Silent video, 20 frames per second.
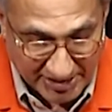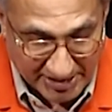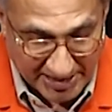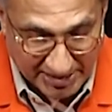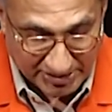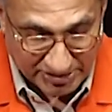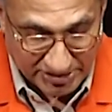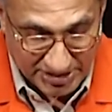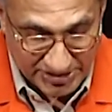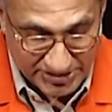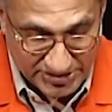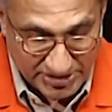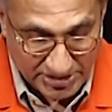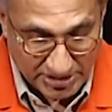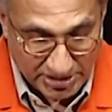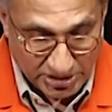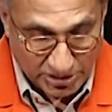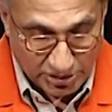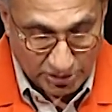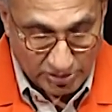like this,
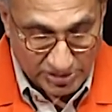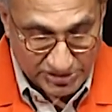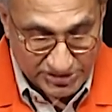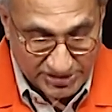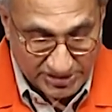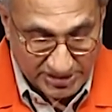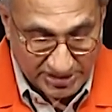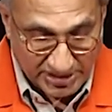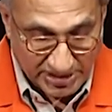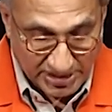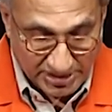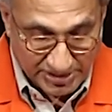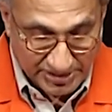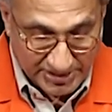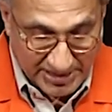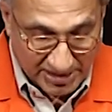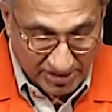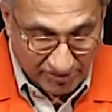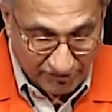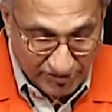you will see
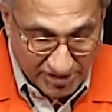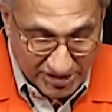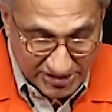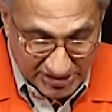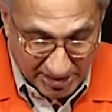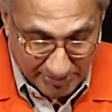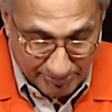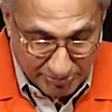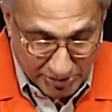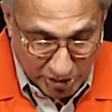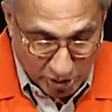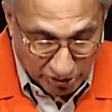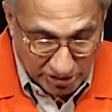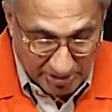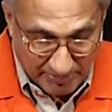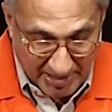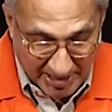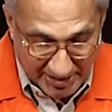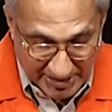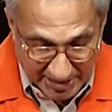that the fields are below the
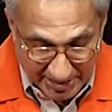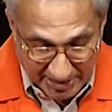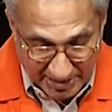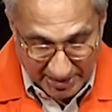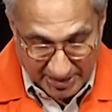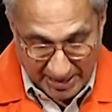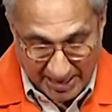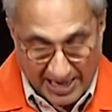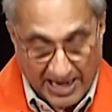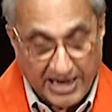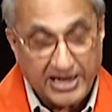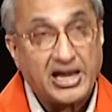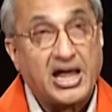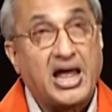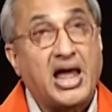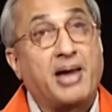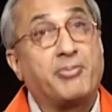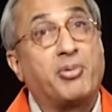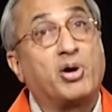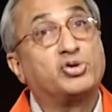magnet and
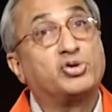above